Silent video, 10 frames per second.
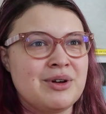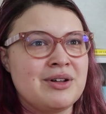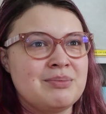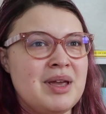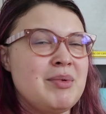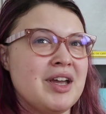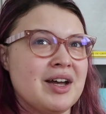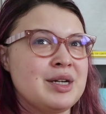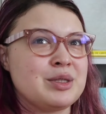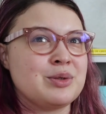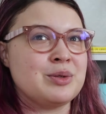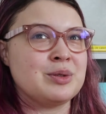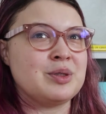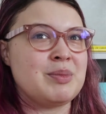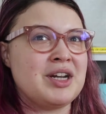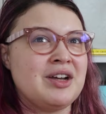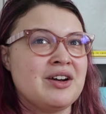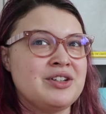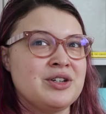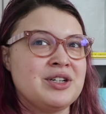Well, maybe high school, depending
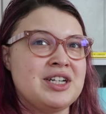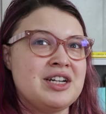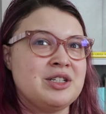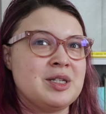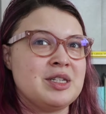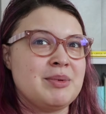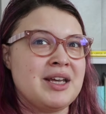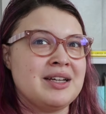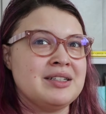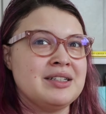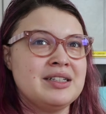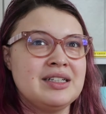on your attention span.